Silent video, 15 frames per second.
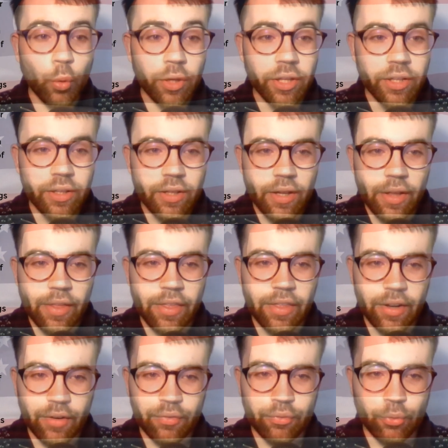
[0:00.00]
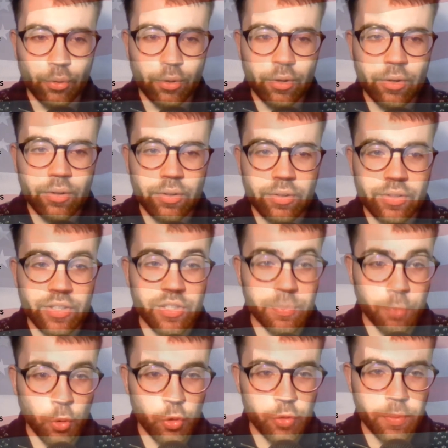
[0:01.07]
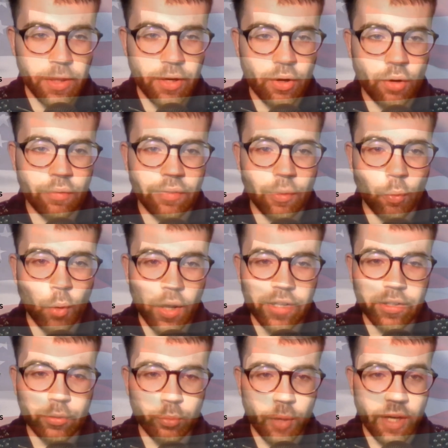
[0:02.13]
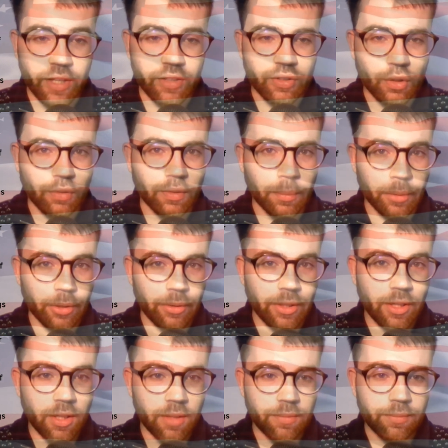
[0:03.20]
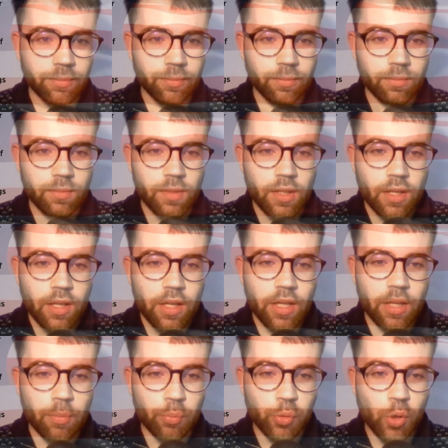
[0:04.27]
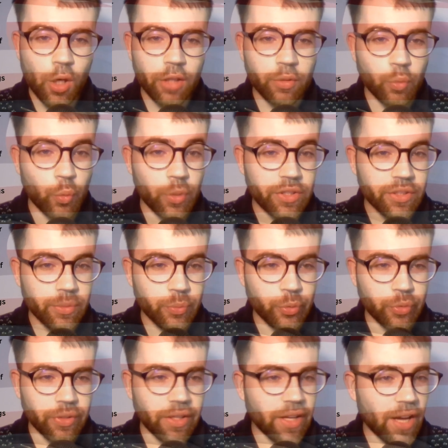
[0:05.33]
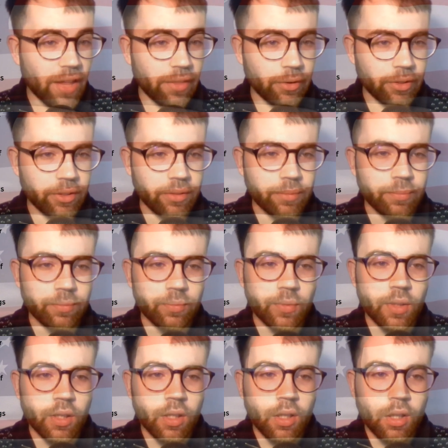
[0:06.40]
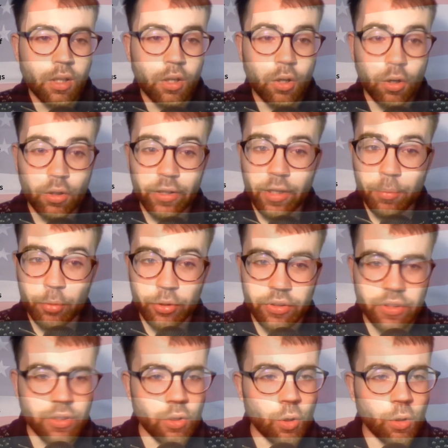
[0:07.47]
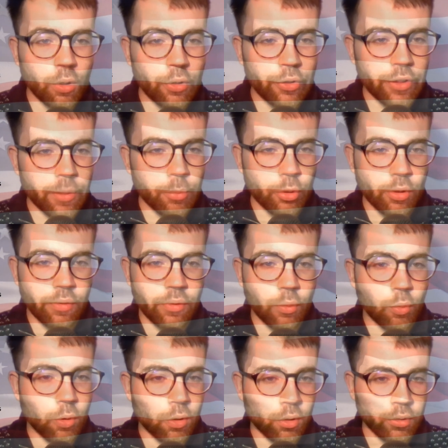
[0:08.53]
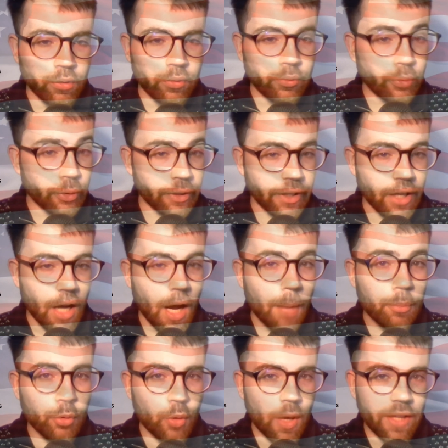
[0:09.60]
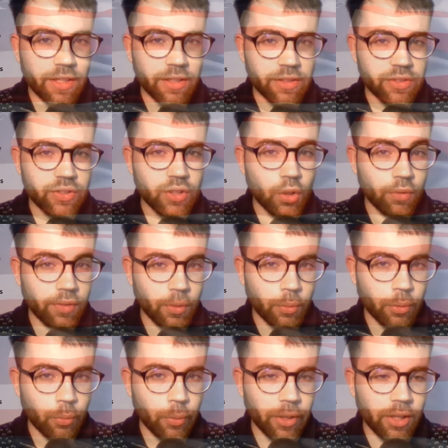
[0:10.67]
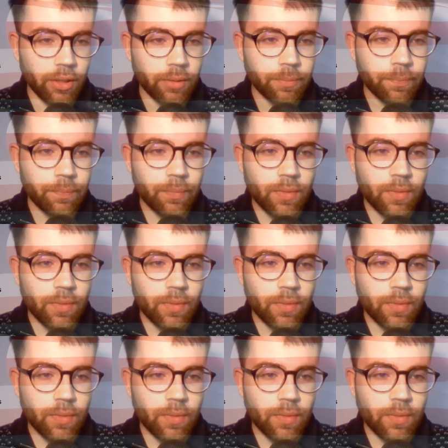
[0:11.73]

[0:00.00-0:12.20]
We, therefore, the spokesmen of the One Reichs of America, in broad Wittenmut gathered, calling upon the Alderdimer of the world for the uprightness of our will,